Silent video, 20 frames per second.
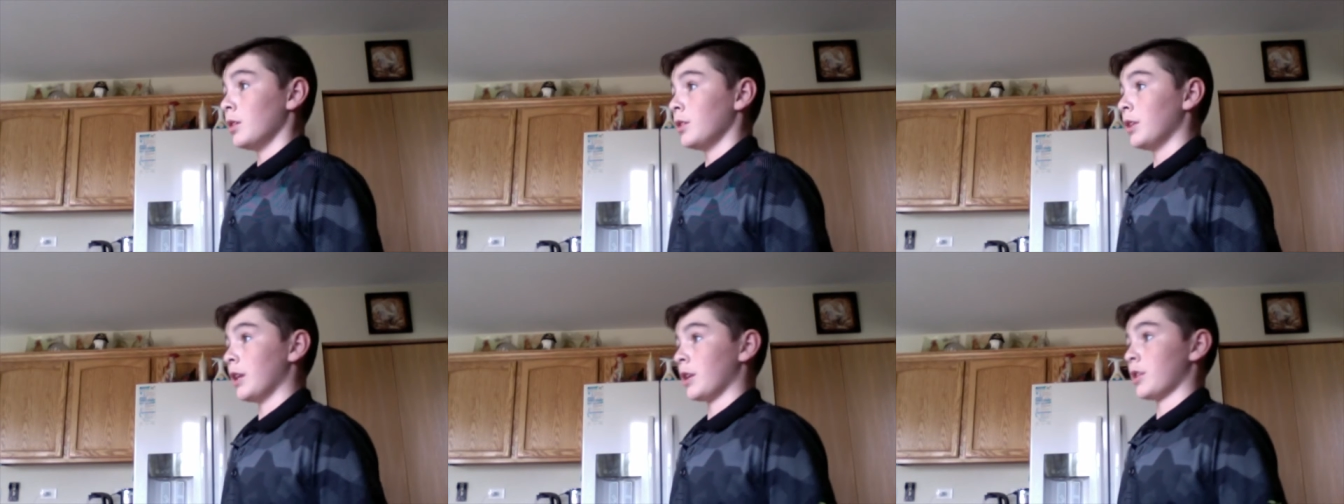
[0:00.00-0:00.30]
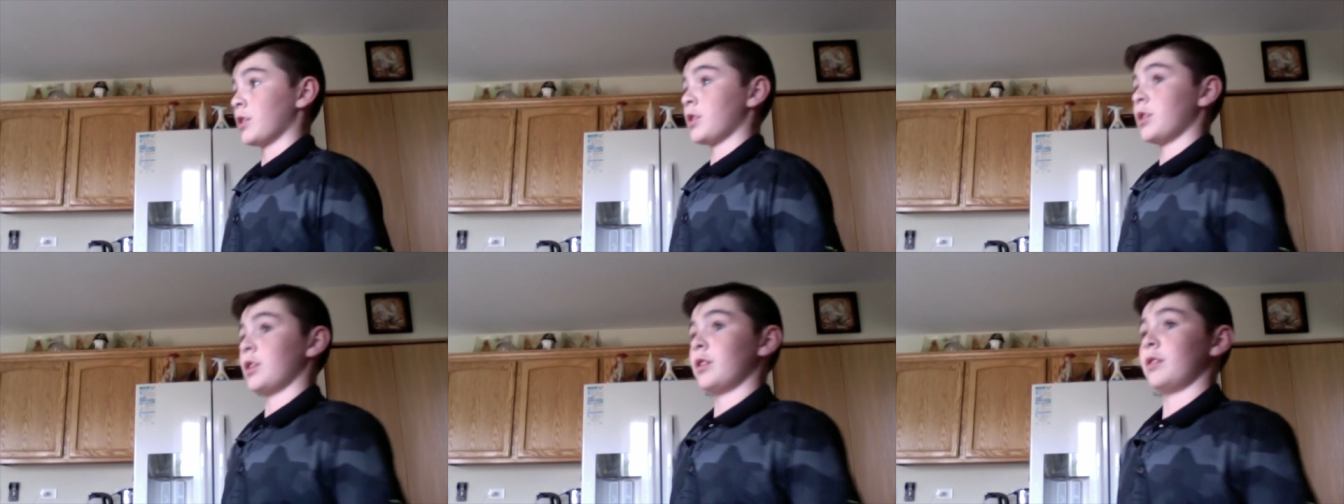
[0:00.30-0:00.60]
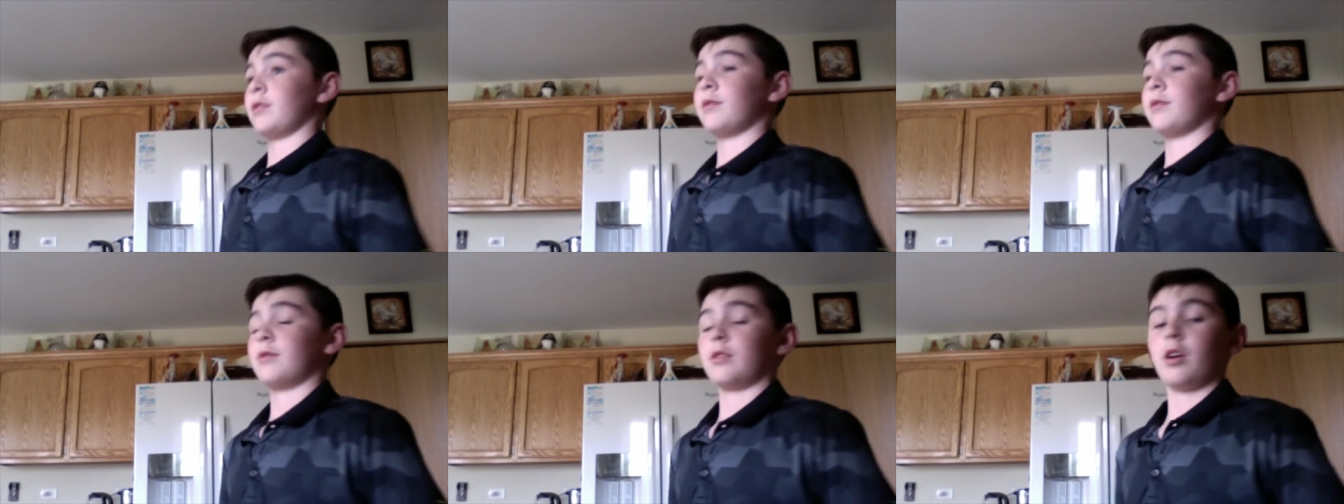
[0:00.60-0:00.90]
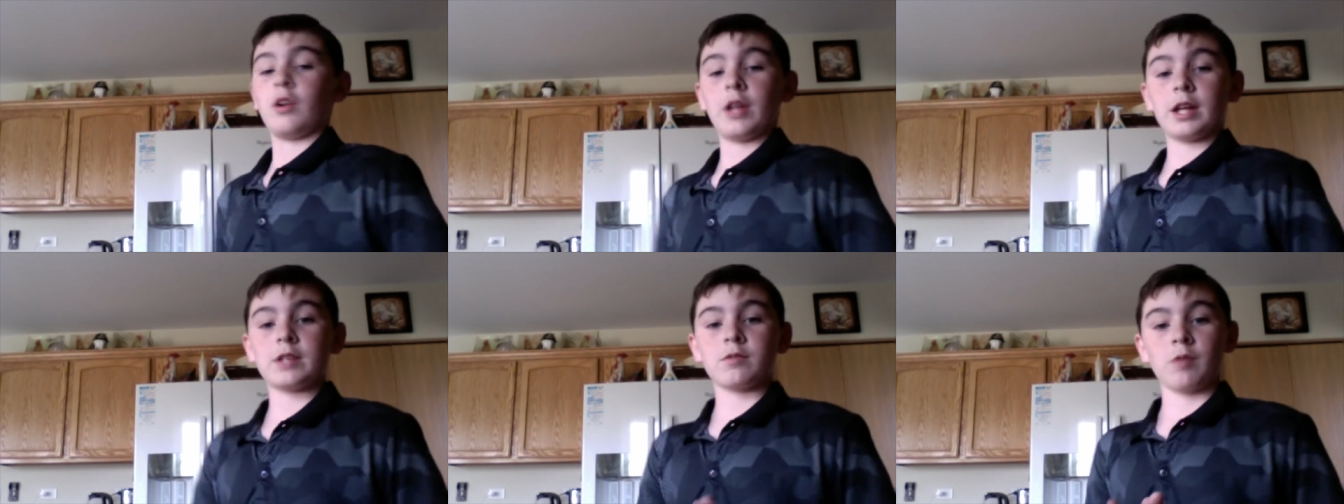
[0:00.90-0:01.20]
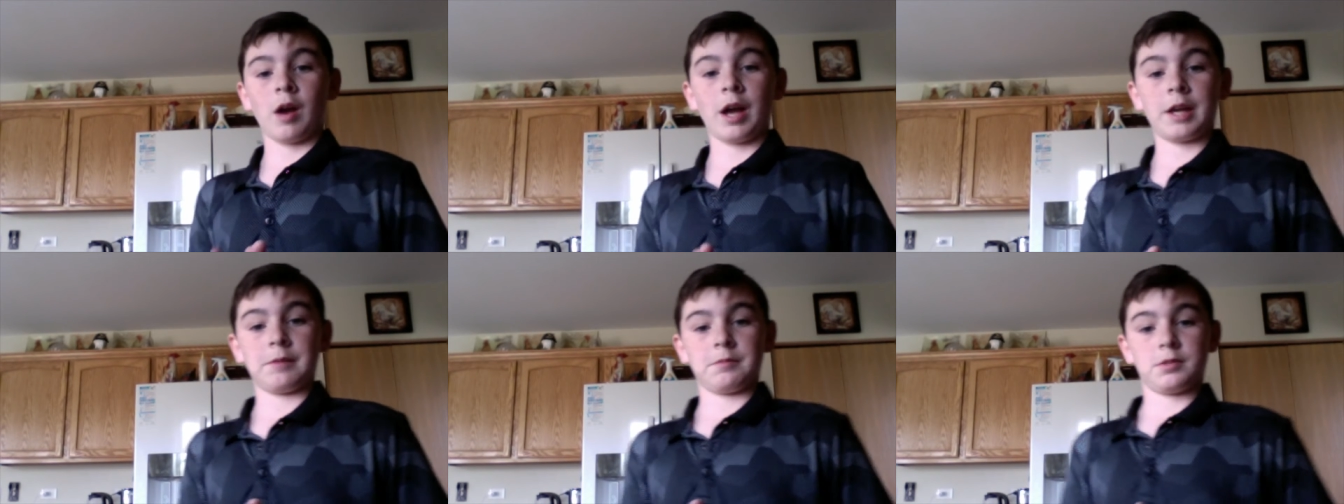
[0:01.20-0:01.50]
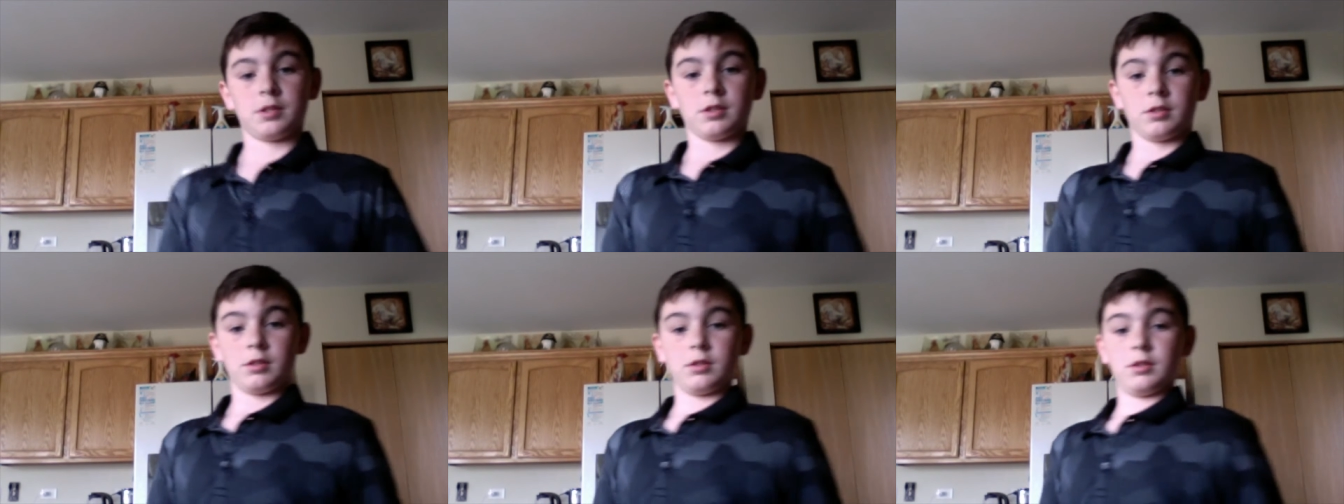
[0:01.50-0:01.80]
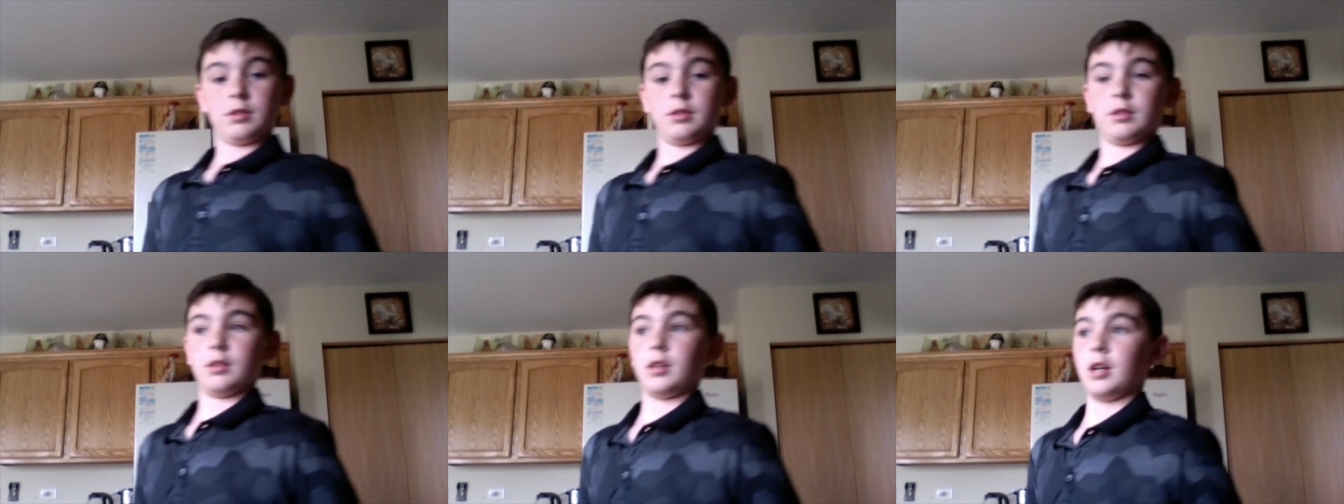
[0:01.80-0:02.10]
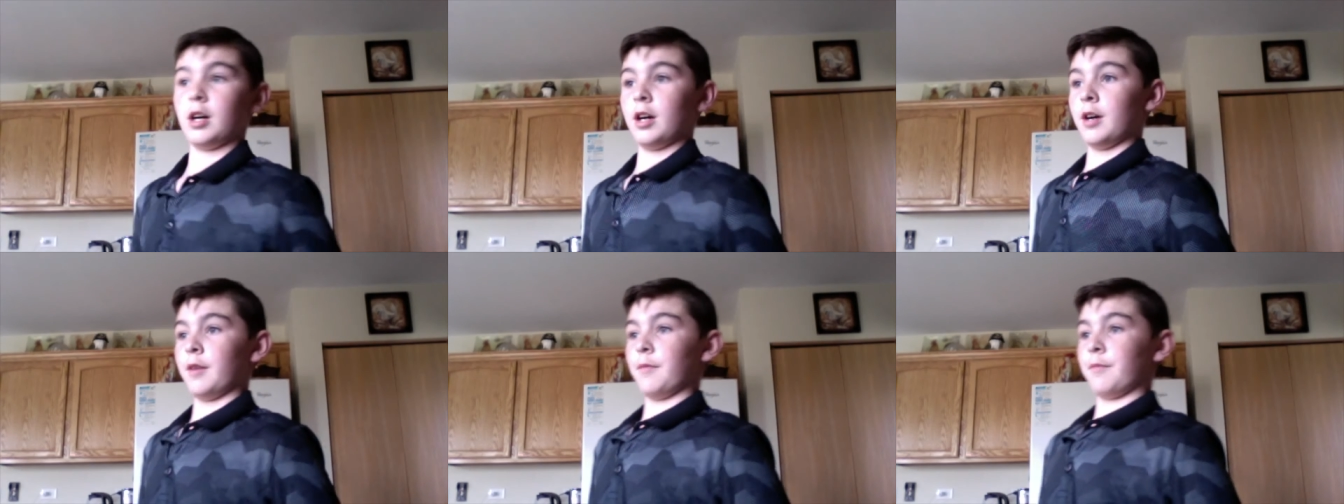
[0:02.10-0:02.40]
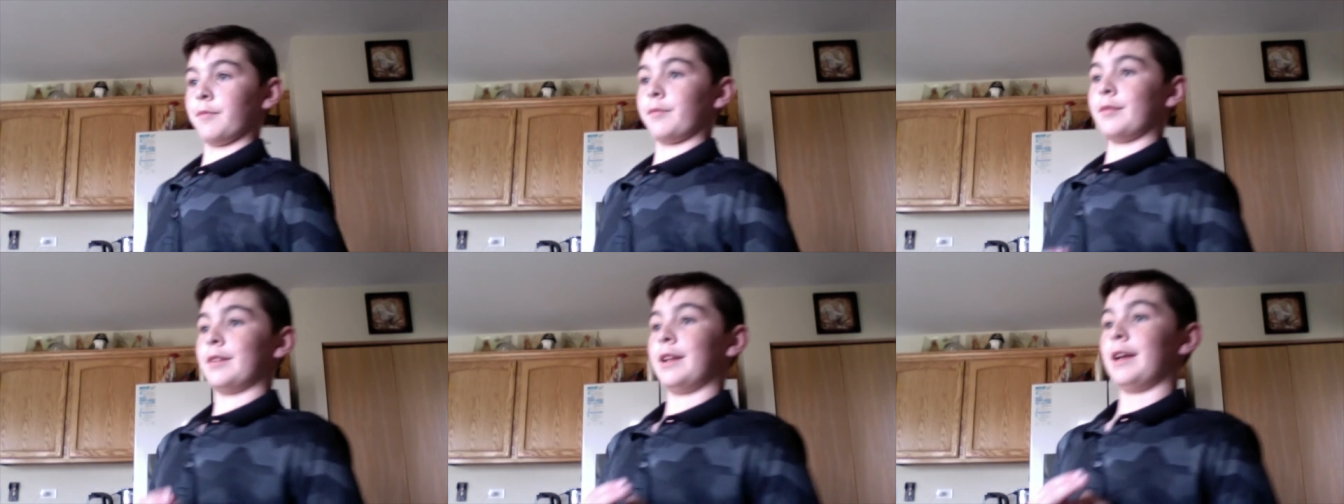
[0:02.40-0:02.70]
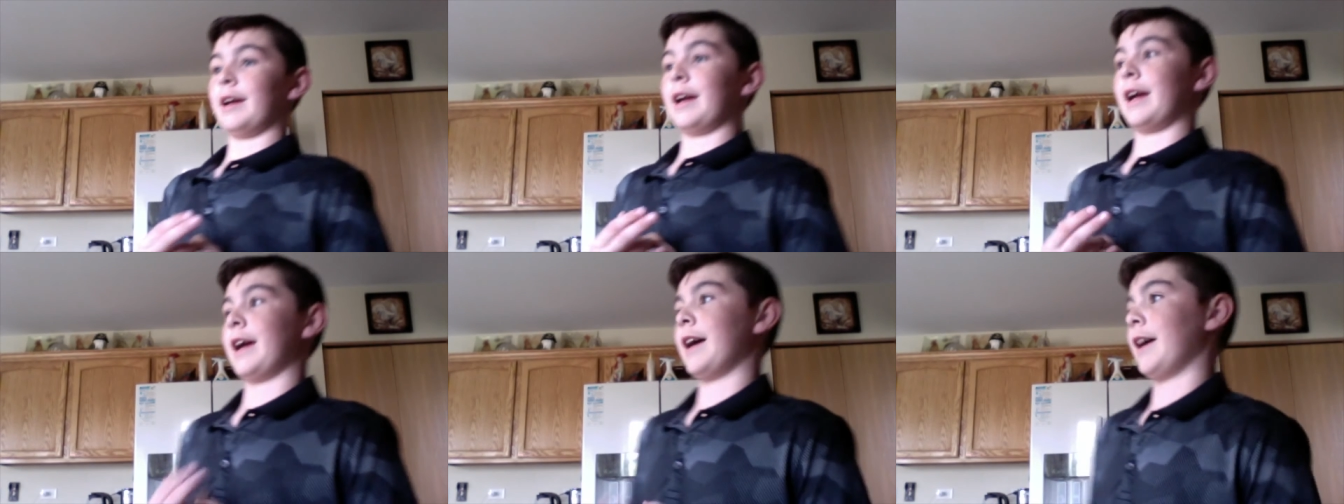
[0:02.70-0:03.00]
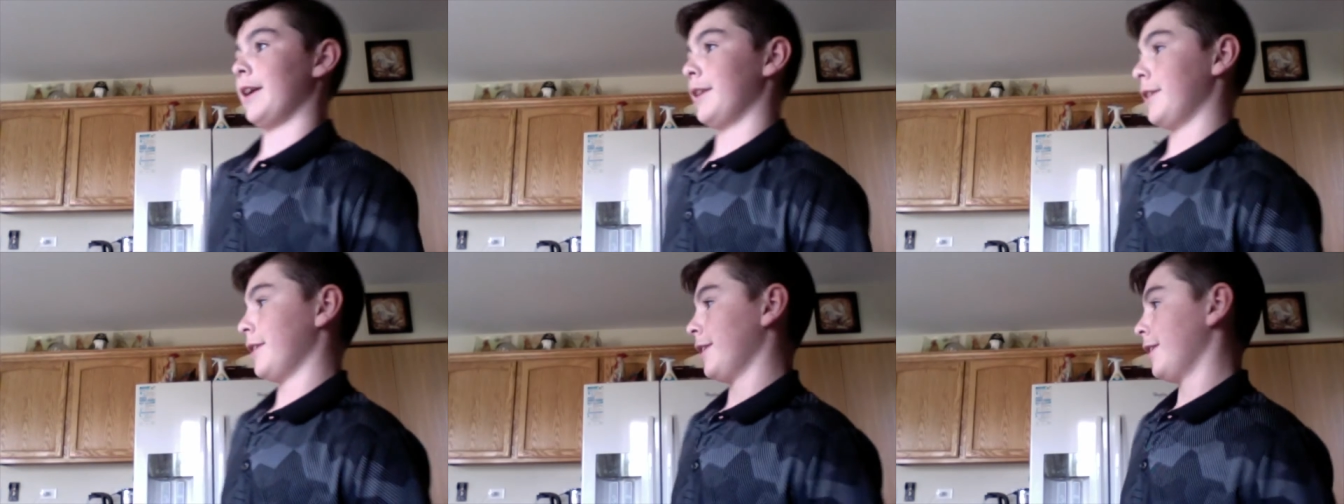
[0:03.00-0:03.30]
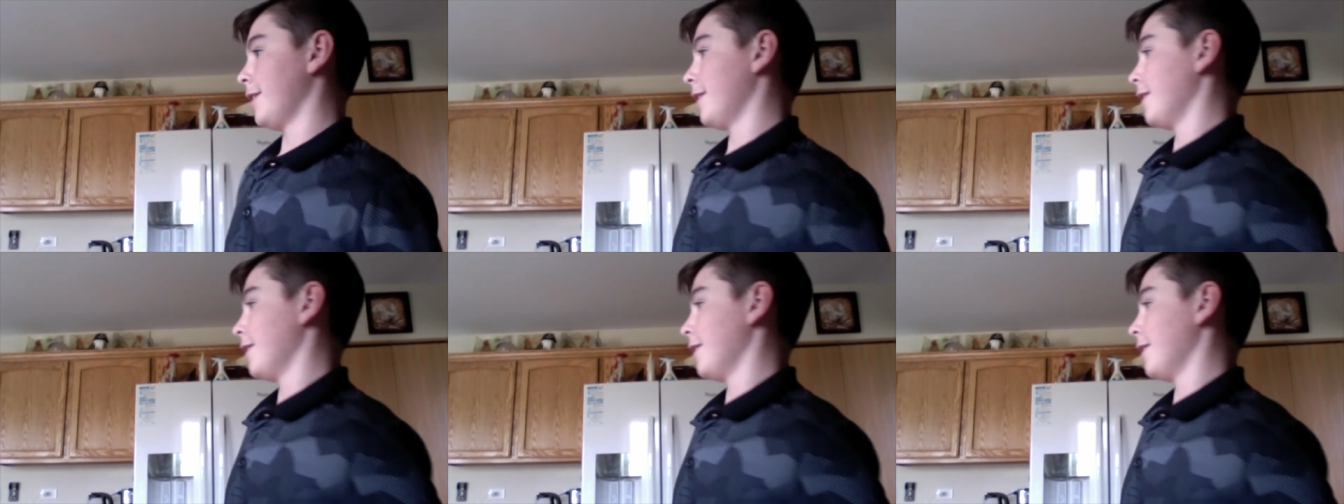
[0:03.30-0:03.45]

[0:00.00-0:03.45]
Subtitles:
That's rhymes. And